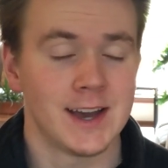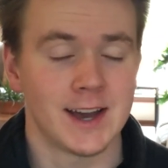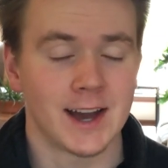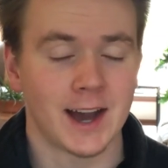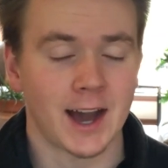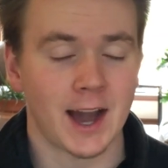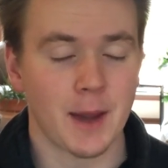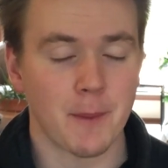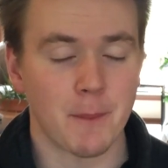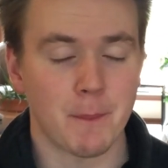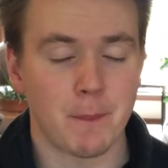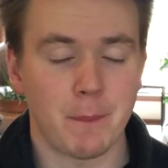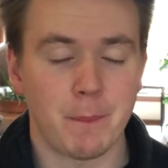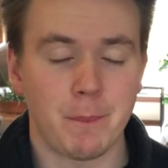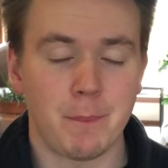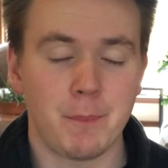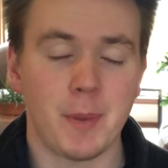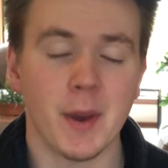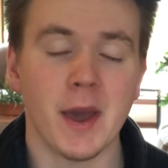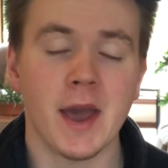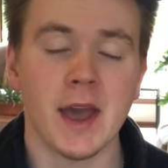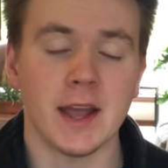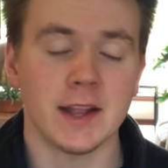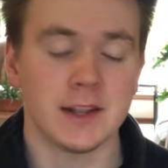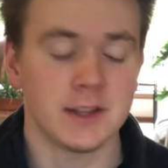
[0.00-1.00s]
I
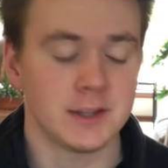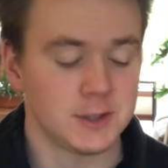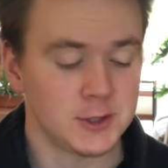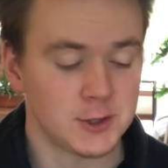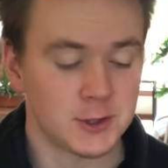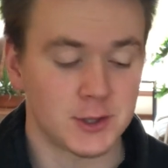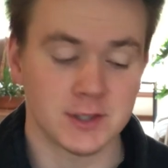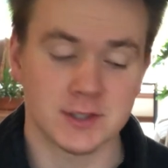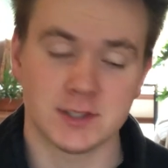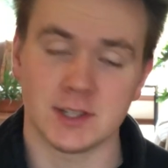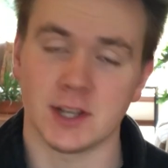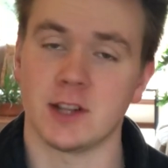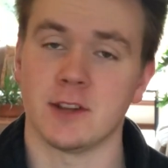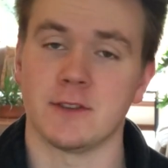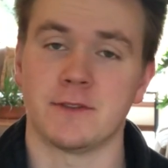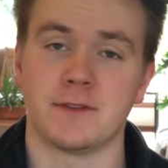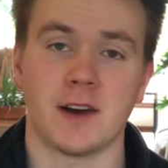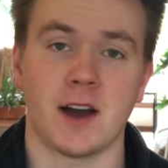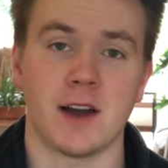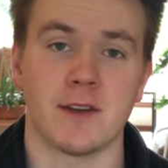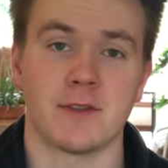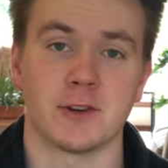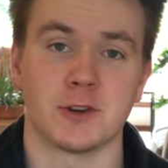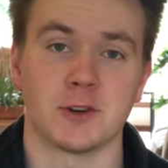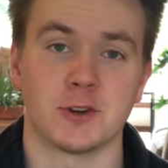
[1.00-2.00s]
bet you can sell a
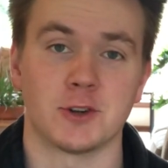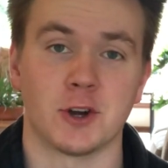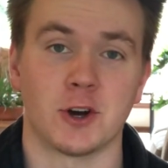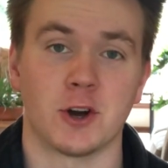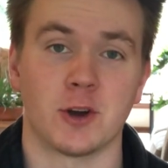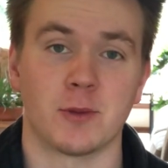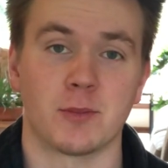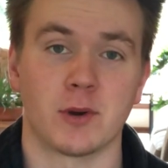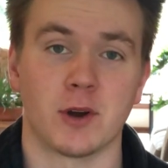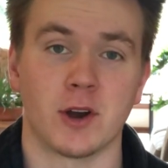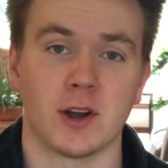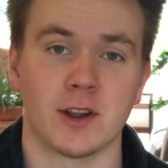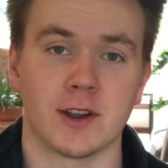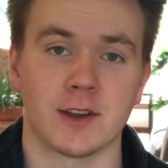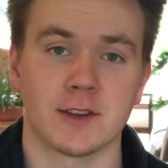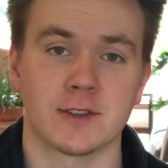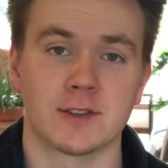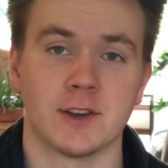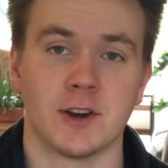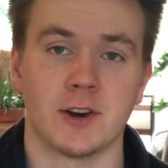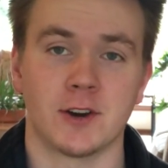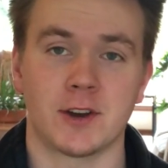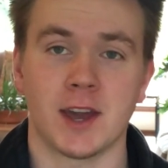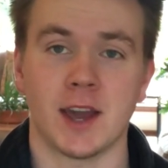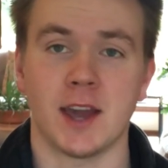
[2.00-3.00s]
$500
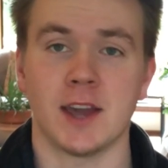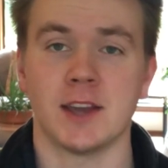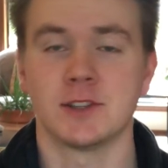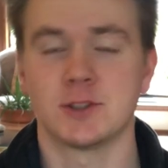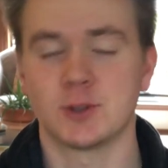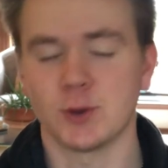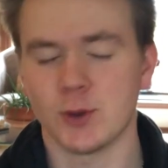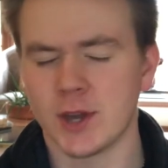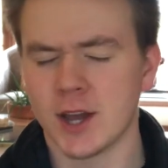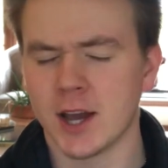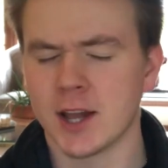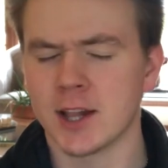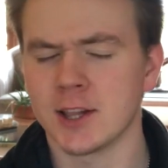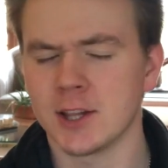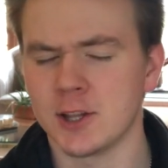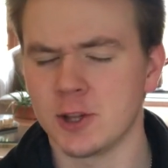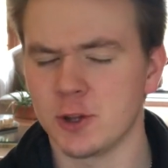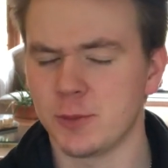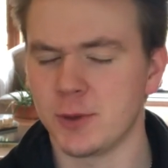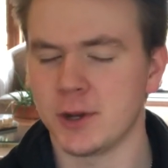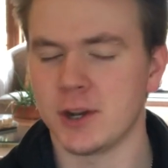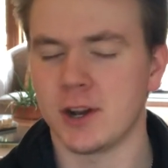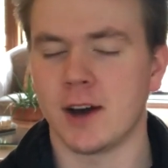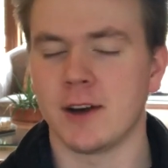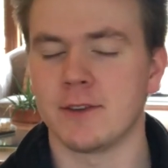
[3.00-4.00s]
product. Okay, so we got a
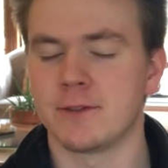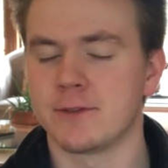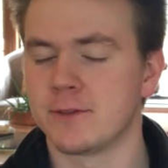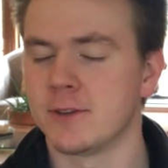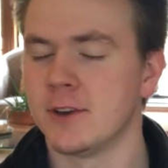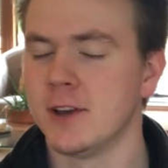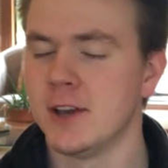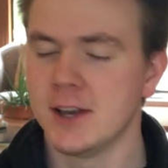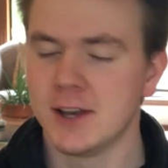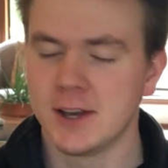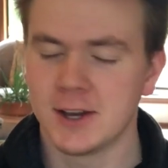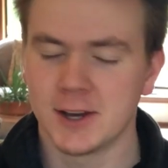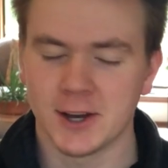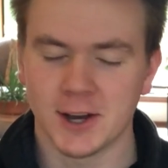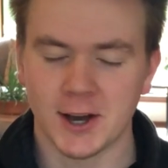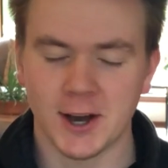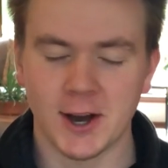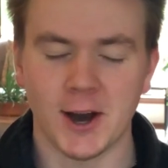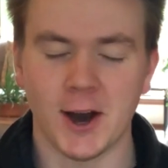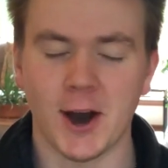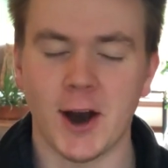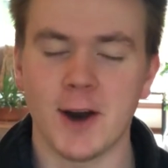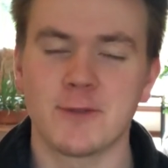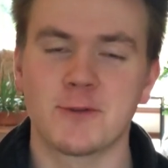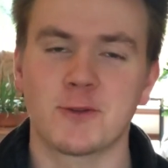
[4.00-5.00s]
little bit
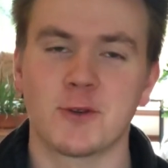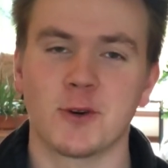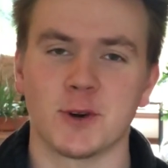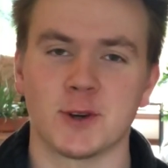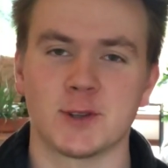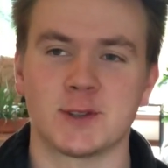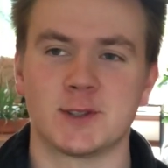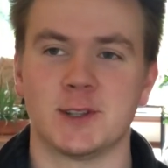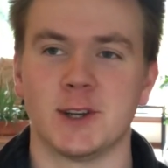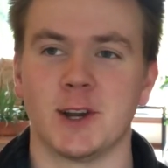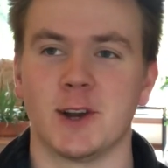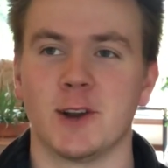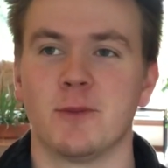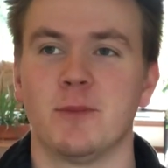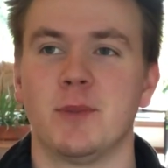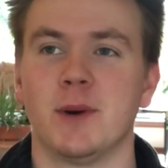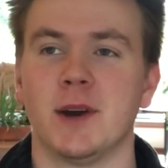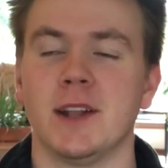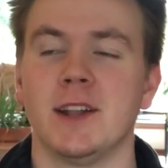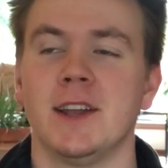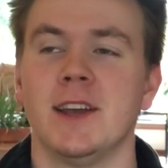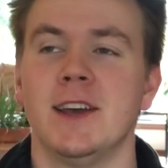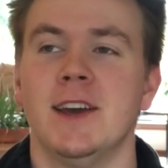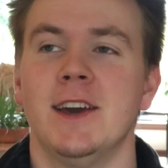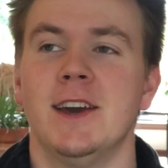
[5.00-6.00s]
off course there,
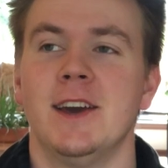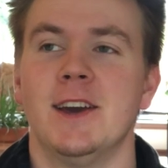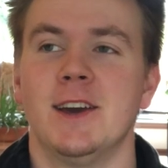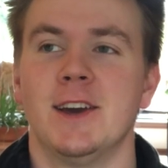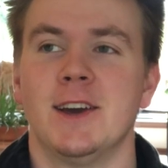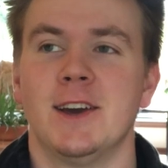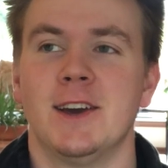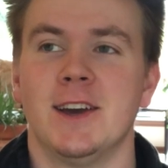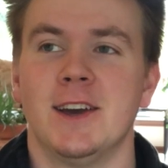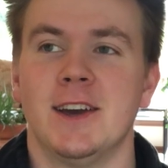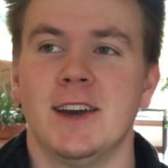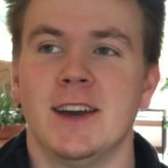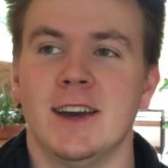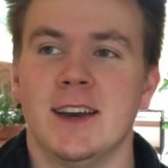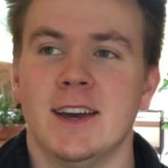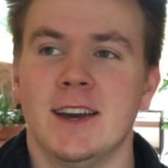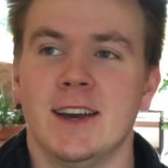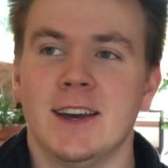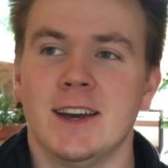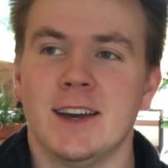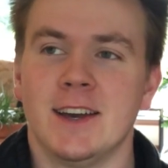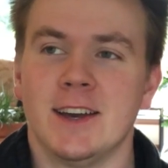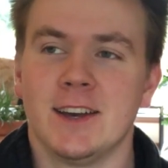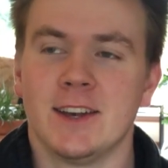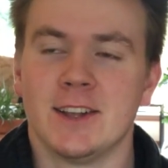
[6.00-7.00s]
but
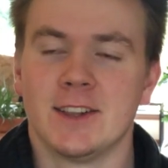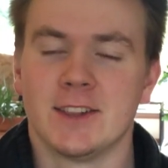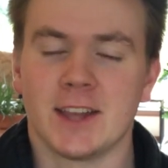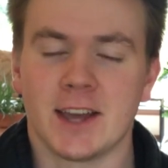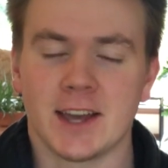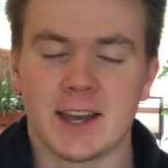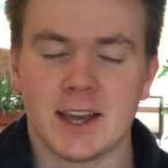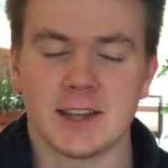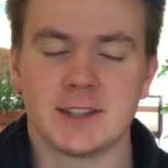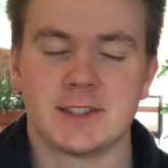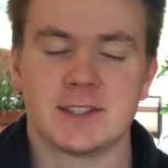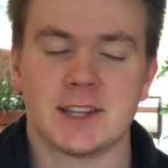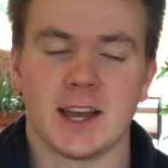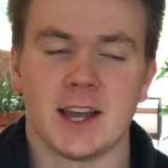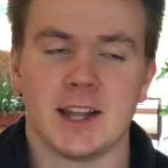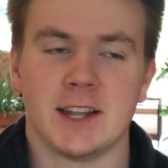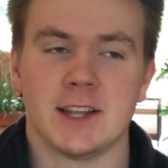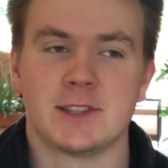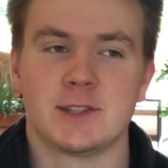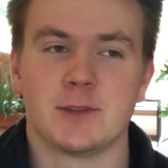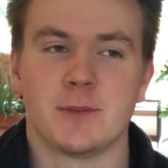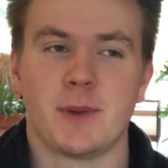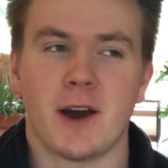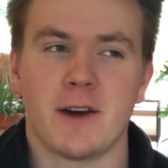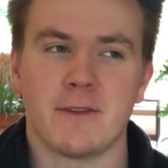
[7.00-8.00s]
like I said,
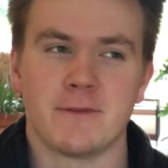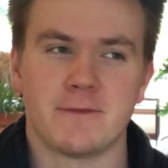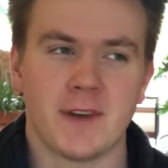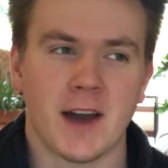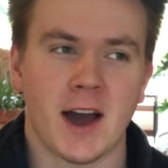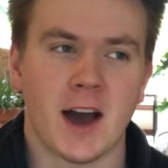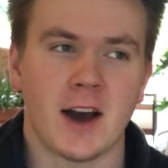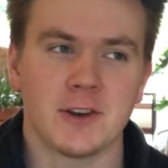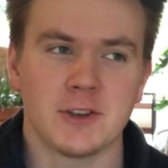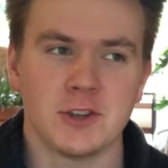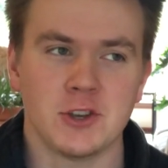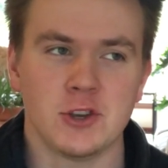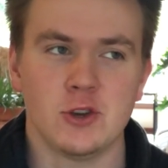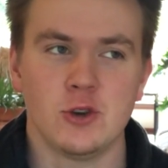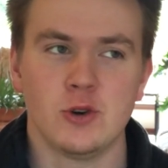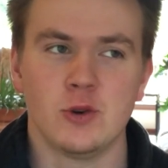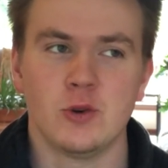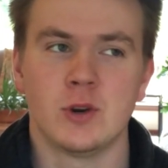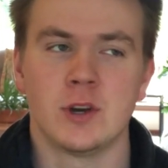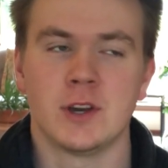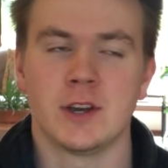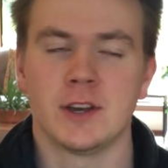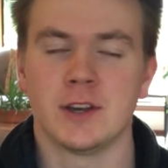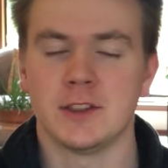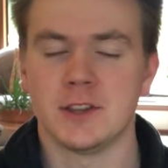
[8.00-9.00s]
it's about
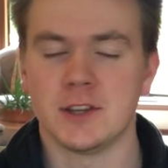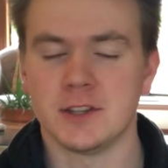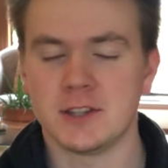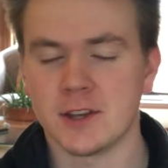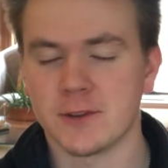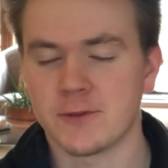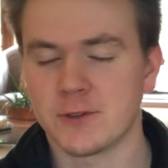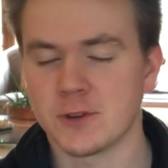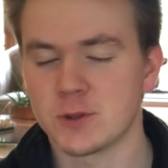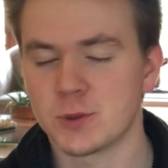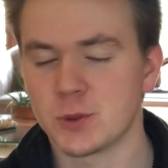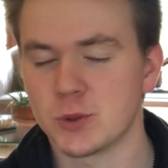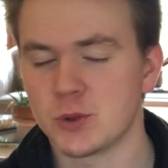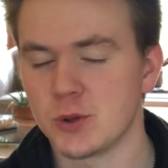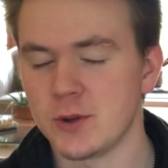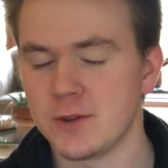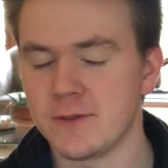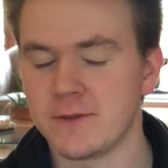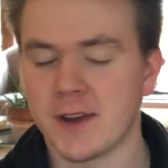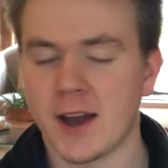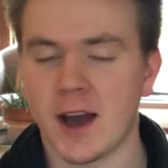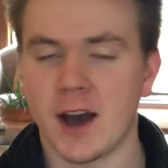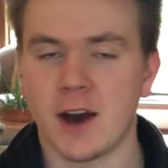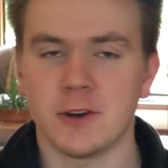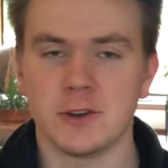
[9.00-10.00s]
value, the difference between
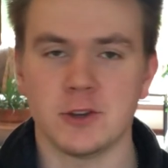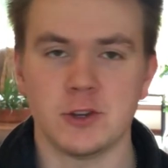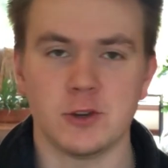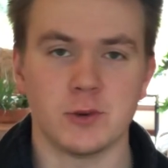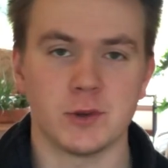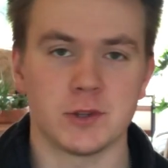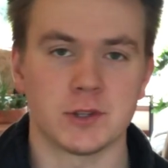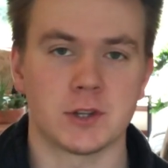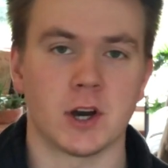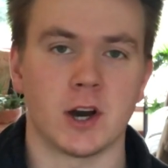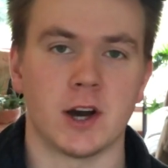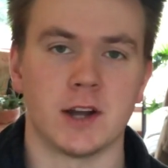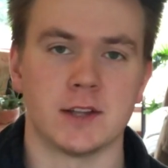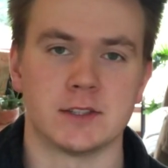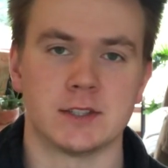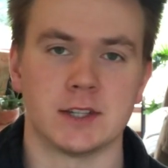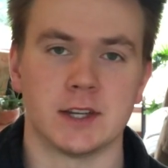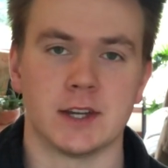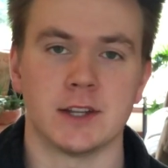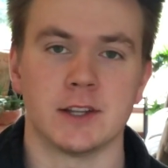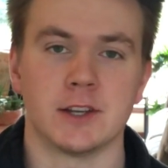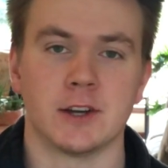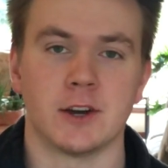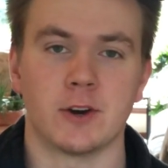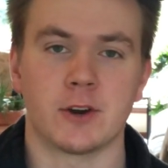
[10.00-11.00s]
value and
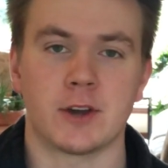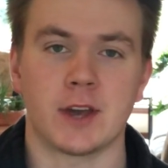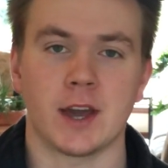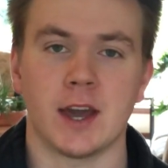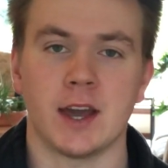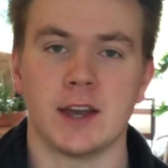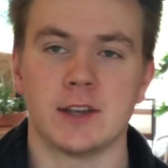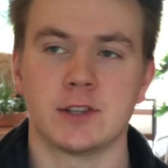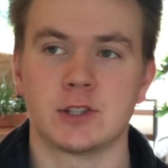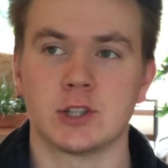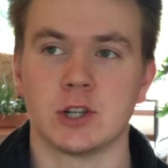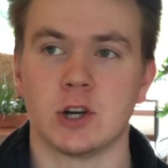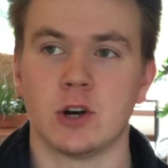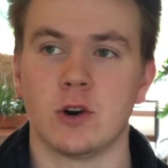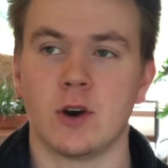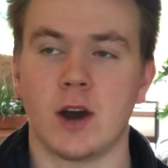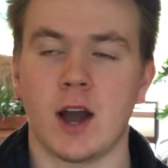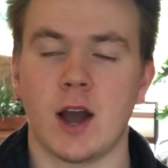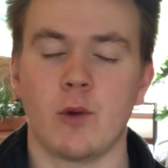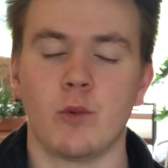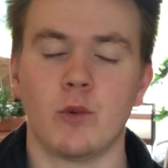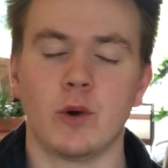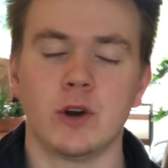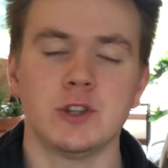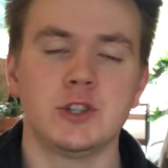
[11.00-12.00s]
content. Okay, so
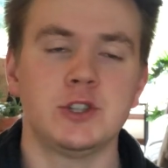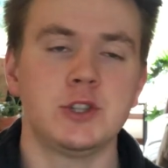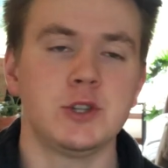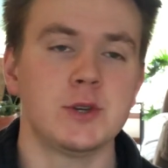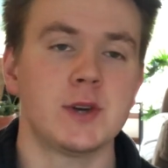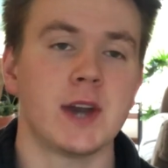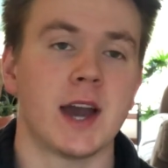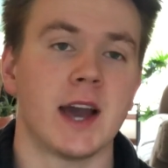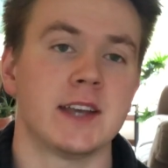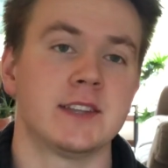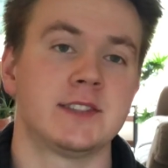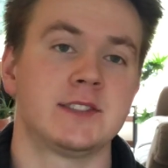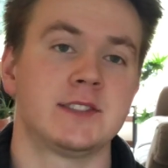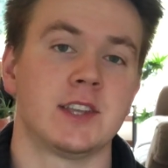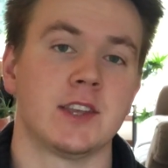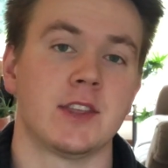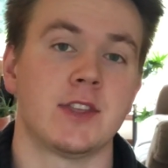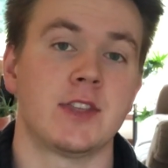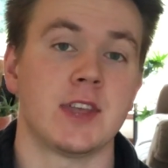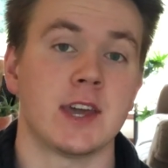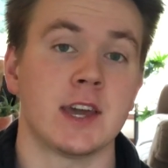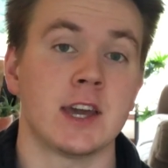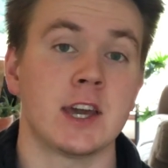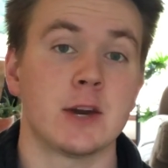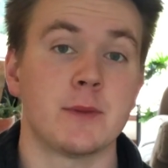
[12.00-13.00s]
I want you guys to
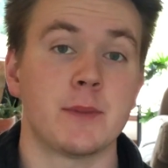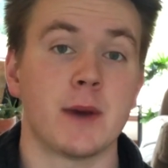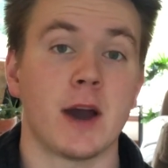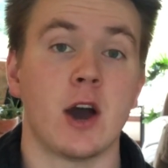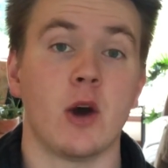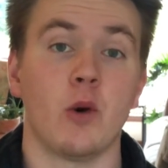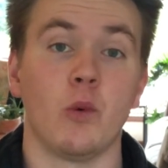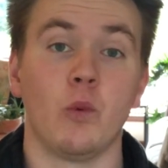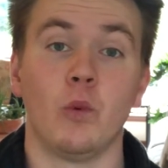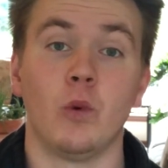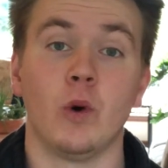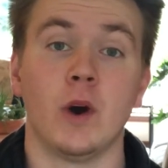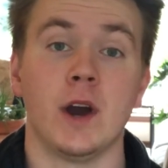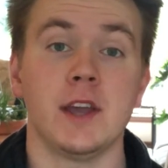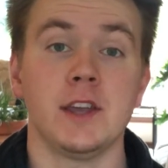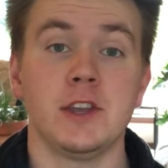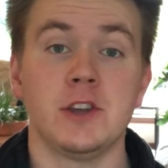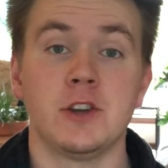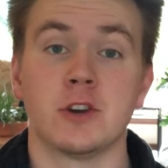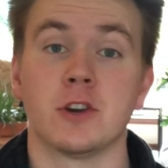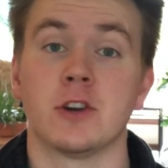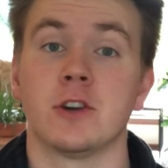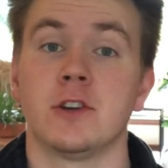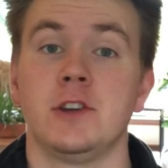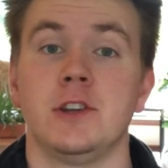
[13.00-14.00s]
think about what
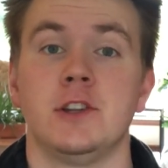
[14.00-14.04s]
you're,